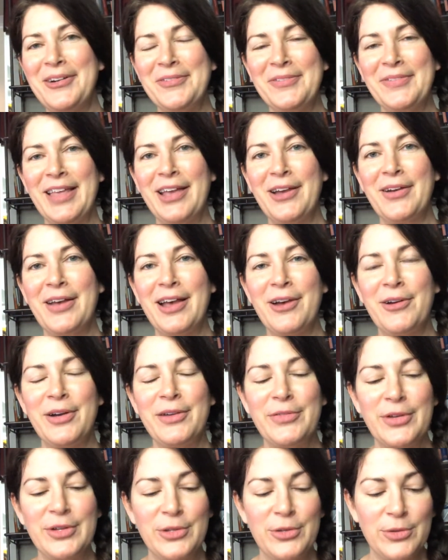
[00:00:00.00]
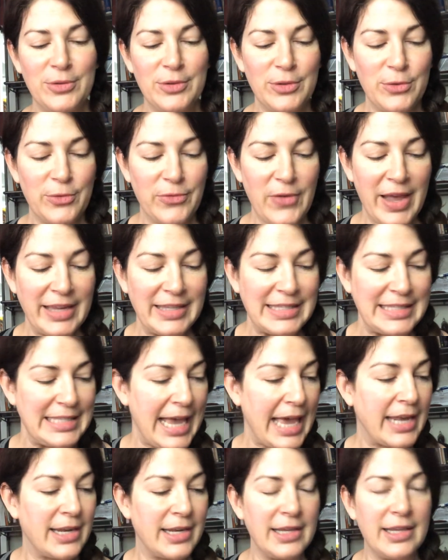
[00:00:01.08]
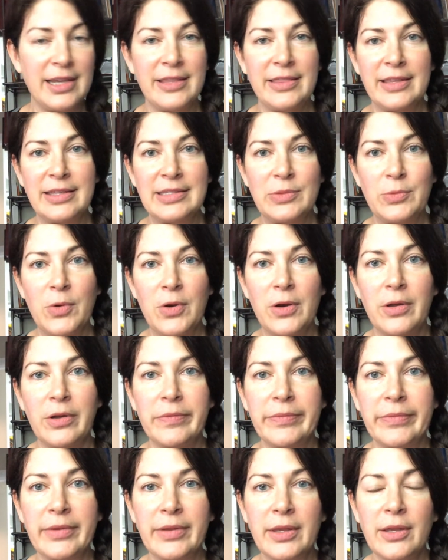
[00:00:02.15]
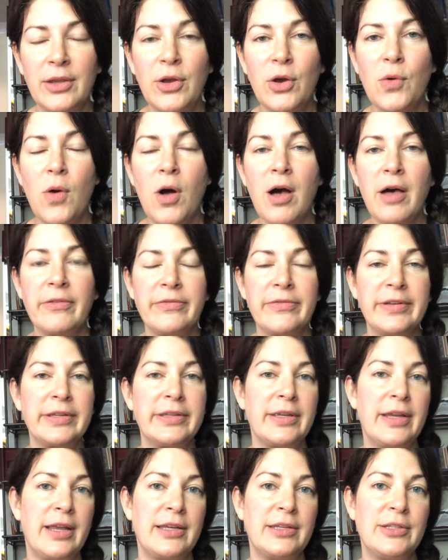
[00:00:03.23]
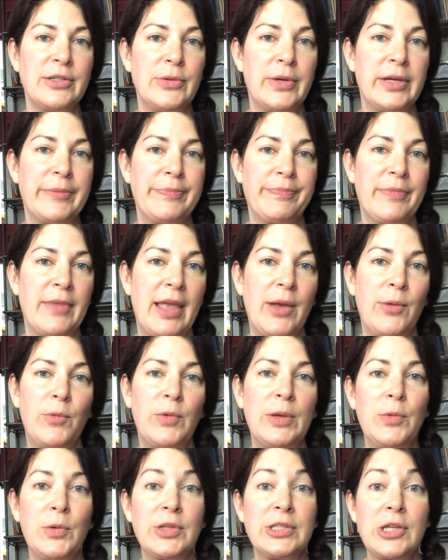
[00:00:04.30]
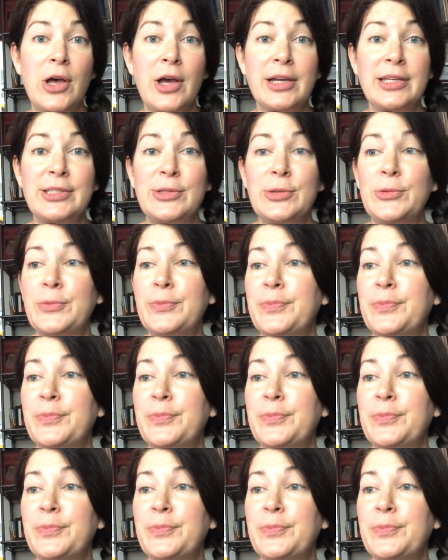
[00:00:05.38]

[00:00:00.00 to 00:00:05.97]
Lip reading: however you find sanity in this world, go off and do it. And we will talk soon.